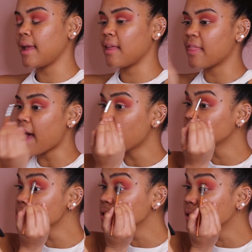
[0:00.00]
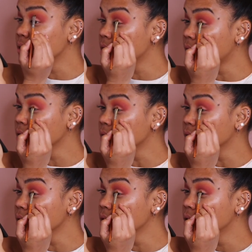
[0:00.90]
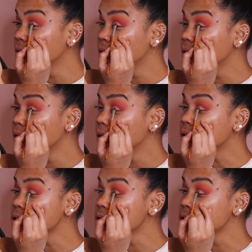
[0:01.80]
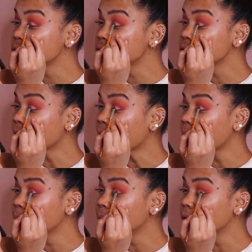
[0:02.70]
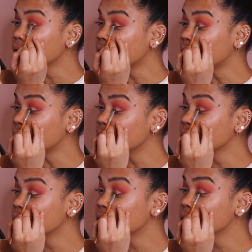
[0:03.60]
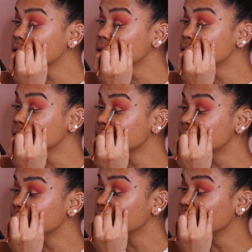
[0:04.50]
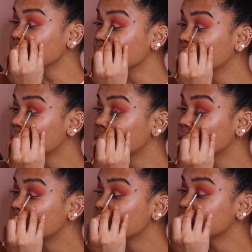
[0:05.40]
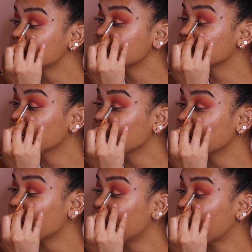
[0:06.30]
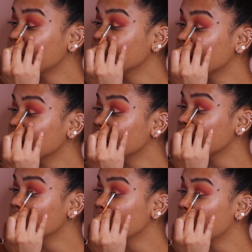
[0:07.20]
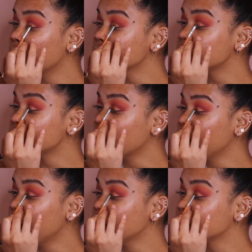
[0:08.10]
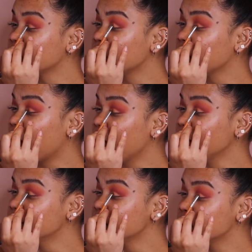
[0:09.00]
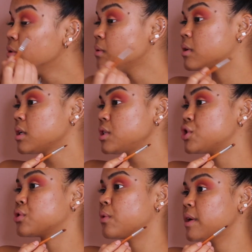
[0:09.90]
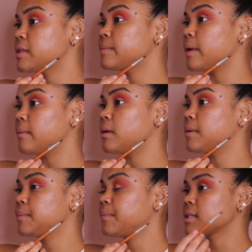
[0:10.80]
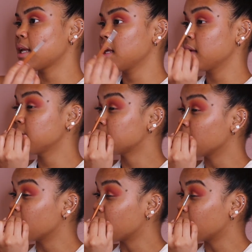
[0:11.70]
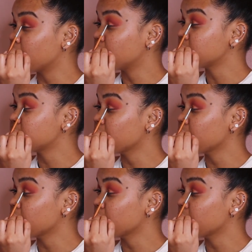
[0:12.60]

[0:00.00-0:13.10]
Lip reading: Lay that color and just tap it on to the concealer. This is gonna add that pop of color that we want so much in our lives. Ooh, good choice, baby. This kind of gives like a